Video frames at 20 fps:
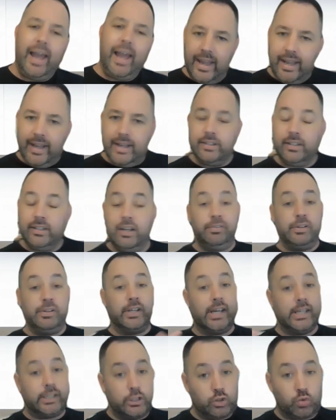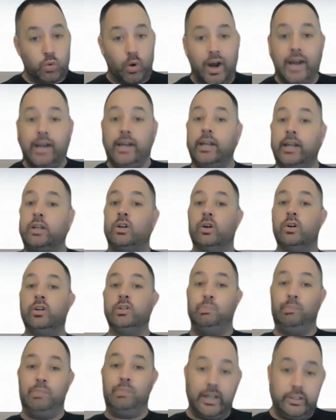And if you get this right, it
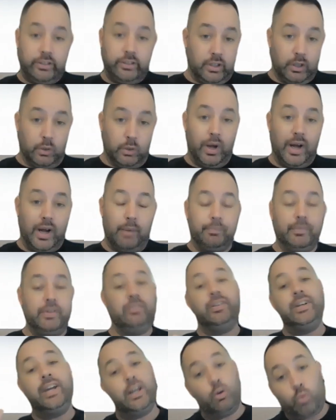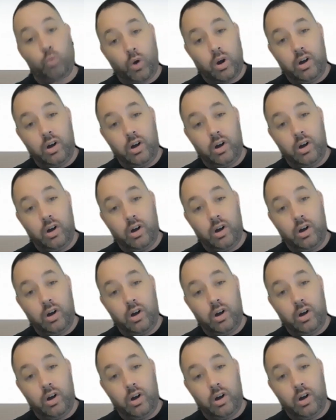goes magically well. If you get it